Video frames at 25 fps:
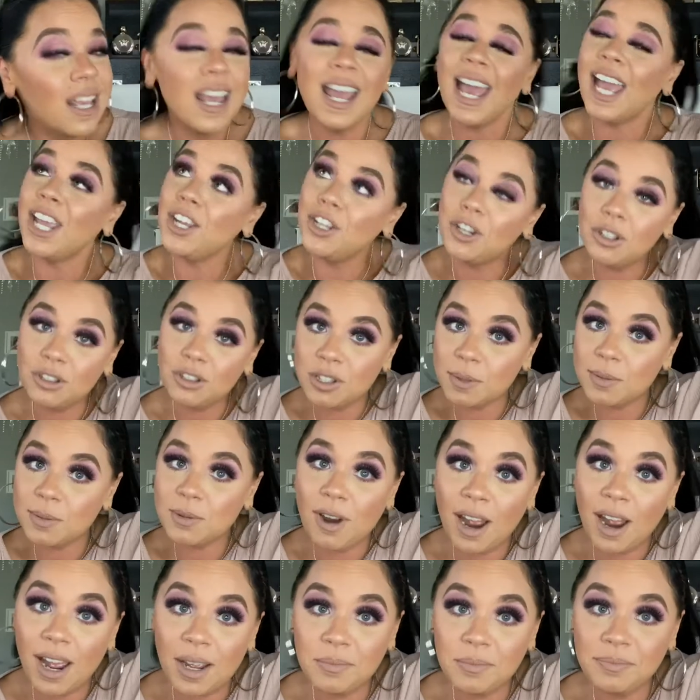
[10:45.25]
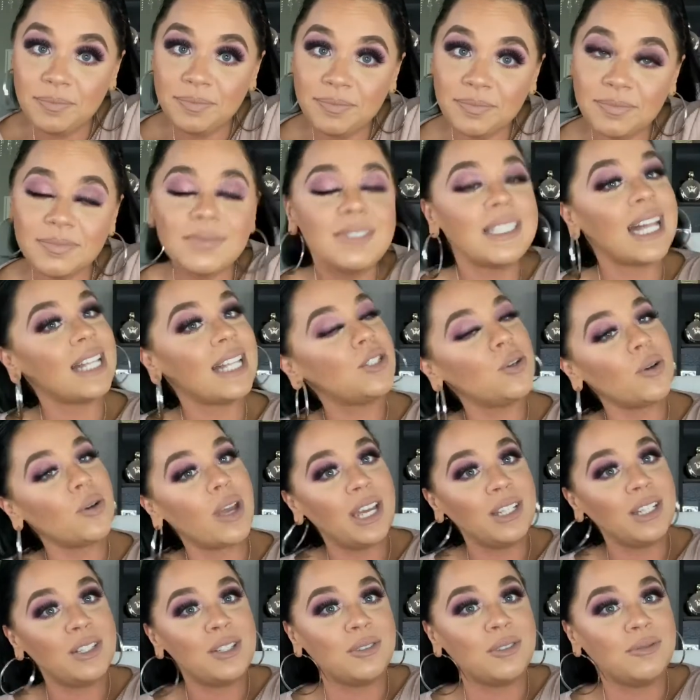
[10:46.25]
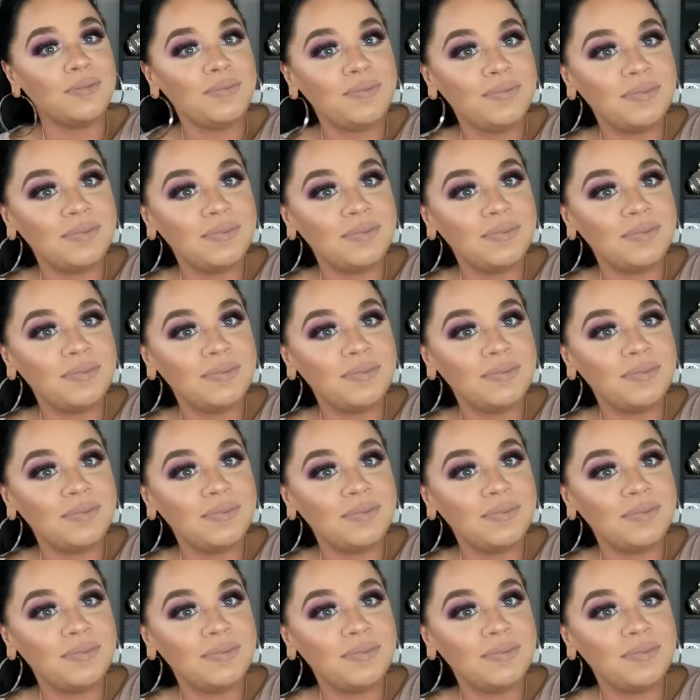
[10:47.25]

and you don't subscribe, that's okay too.